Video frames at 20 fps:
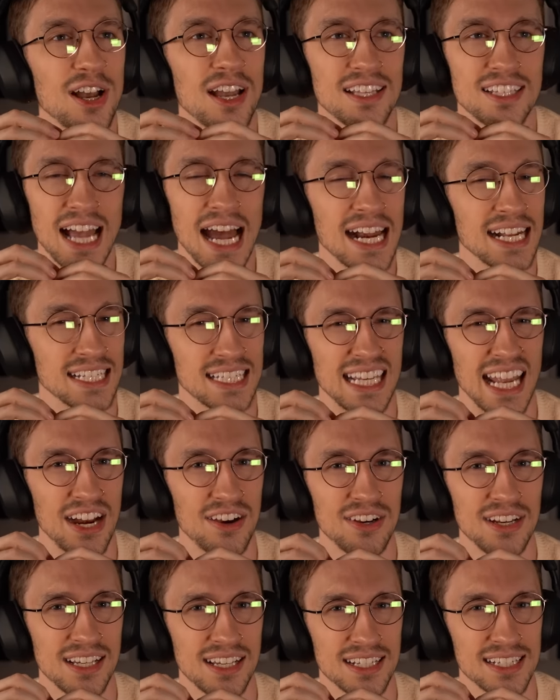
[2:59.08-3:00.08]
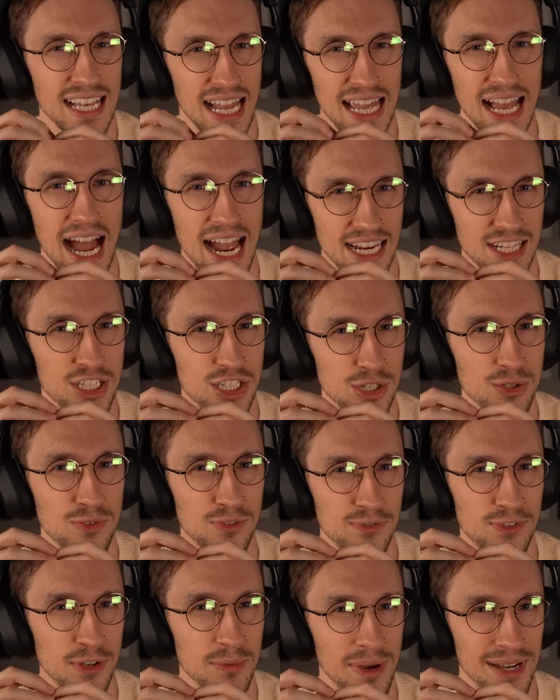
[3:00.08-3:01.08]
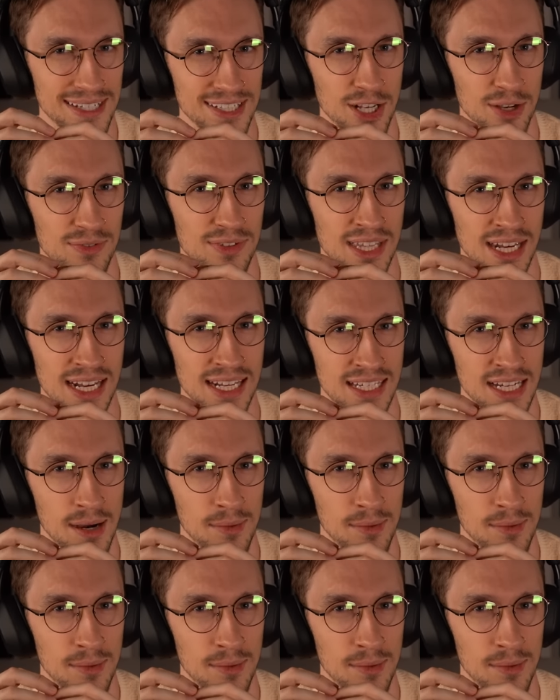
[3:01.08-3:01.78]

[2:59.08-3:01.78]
kind of scary because I do feel myself getting